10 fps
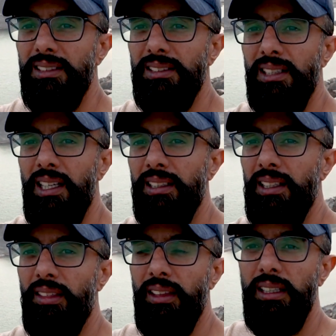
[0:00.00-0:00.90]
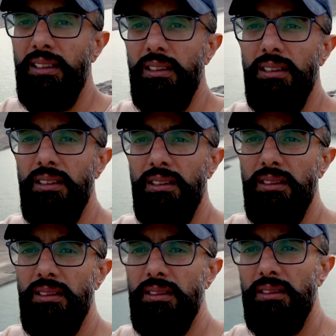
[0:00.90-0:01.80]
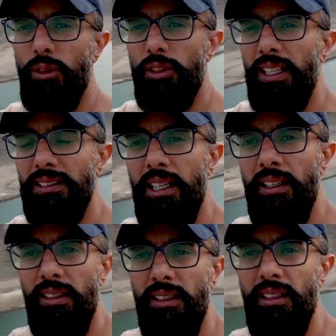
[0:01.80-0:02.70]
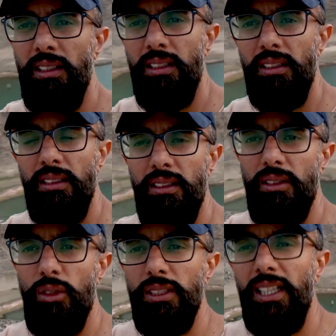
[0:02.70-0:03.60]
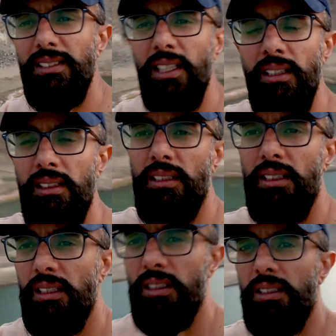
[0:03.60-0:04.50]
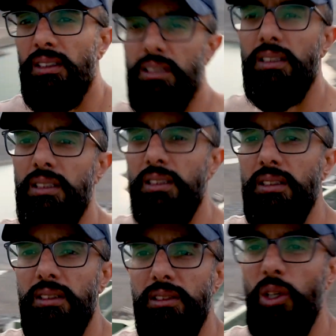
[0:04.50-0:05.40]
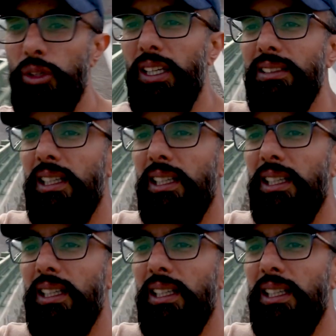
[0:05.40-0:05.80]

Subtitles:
side, I think, or that side, or that side, or that